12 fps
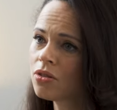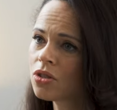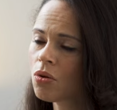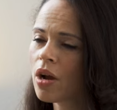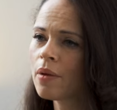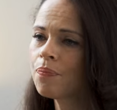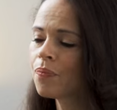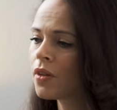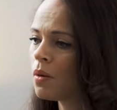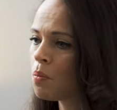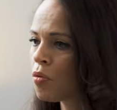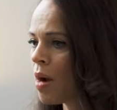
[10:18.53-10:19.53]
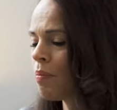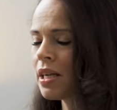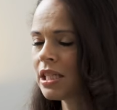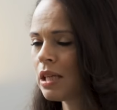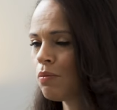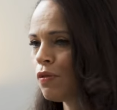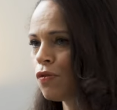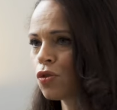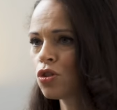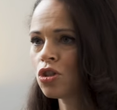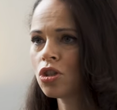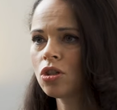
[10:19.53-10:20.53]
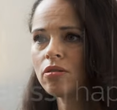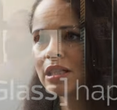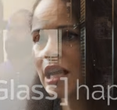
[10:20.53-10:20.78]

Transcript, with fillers: So mm-hmm. I prep my team before the shoot,